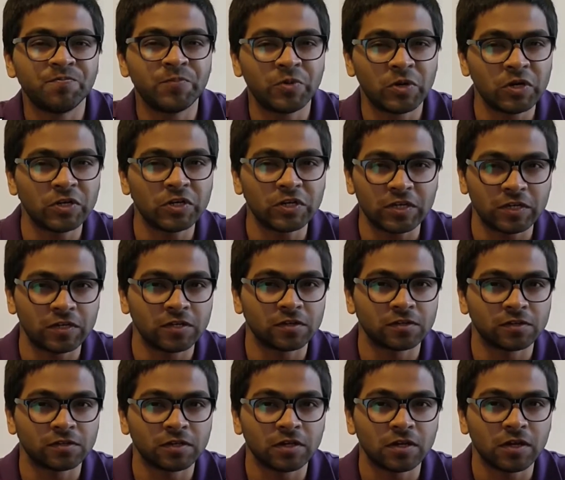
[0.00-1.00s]
per year
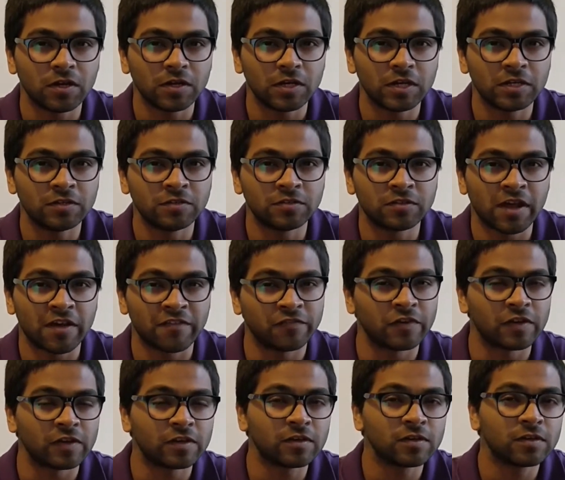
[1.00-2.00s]
in
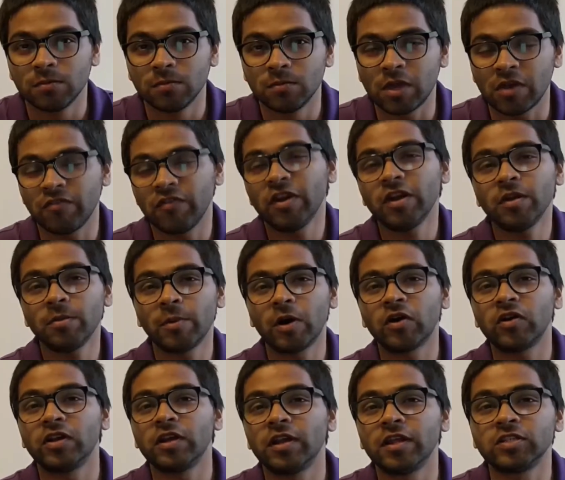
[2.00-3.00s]
traffic. We have read
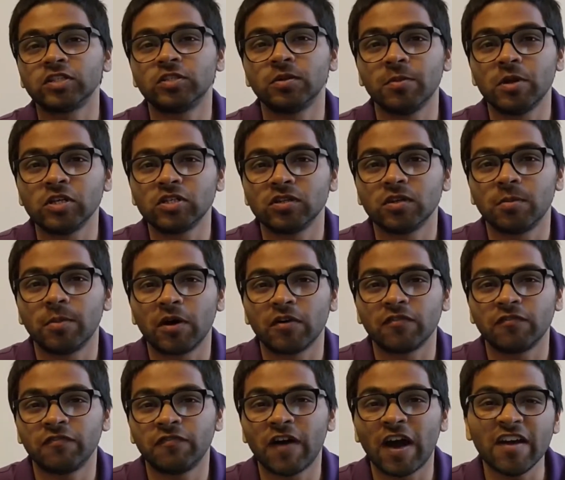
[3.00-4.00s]
about an estimation
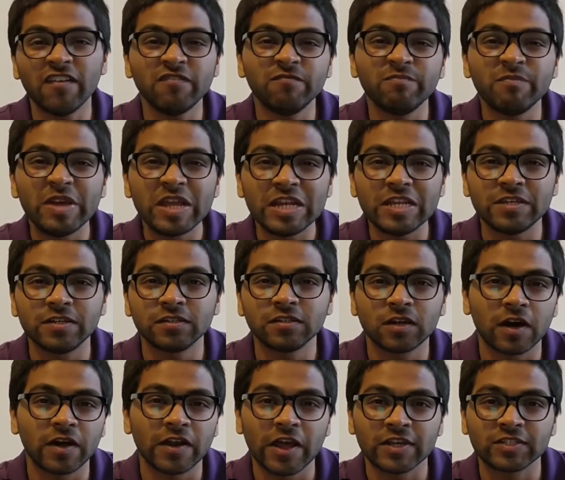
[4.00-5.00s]
about 5 million
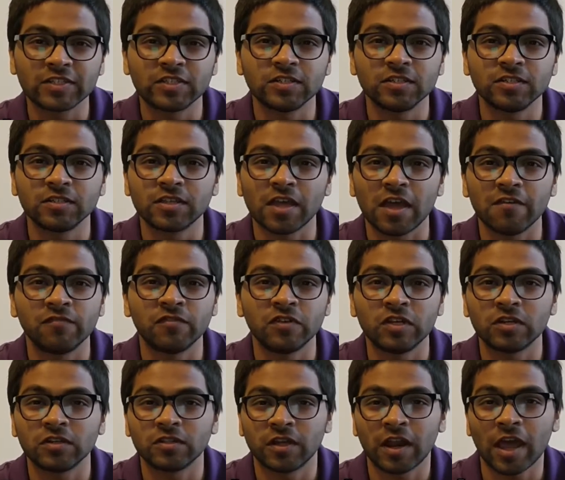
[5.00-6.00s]
car accidents every
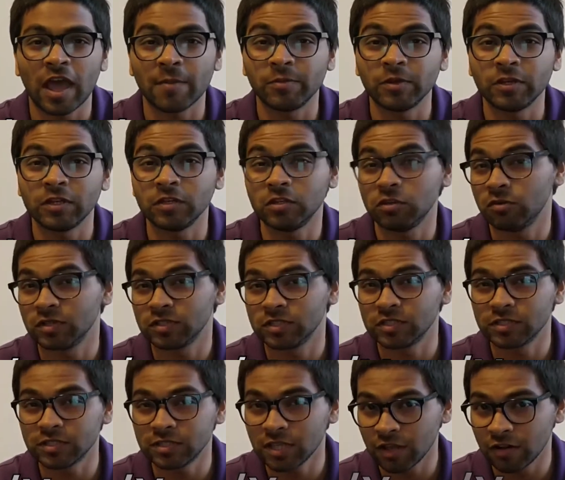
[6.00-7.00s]
year that happen in US
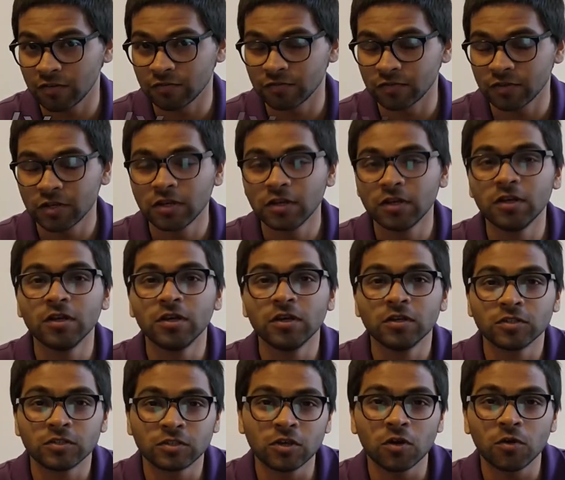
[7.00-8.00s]
itself.
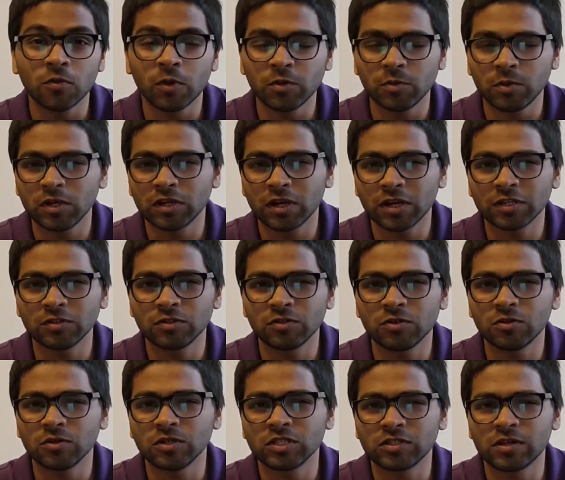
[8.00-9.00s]
So what we're trying to
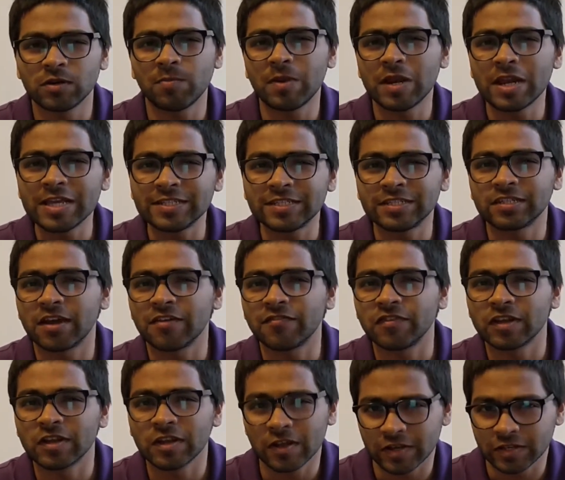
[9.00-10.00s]
do is replace
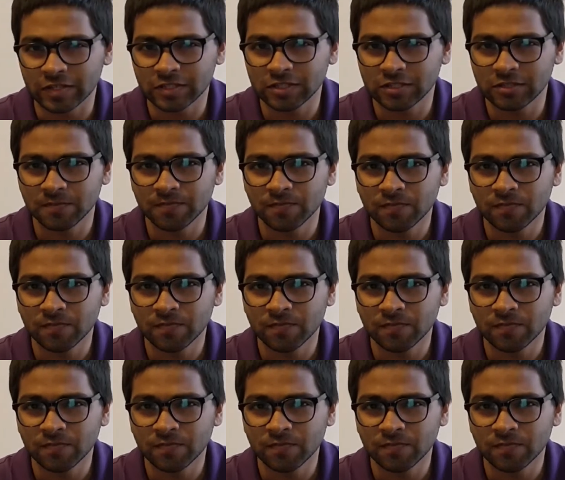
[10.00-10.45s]
traffic lights.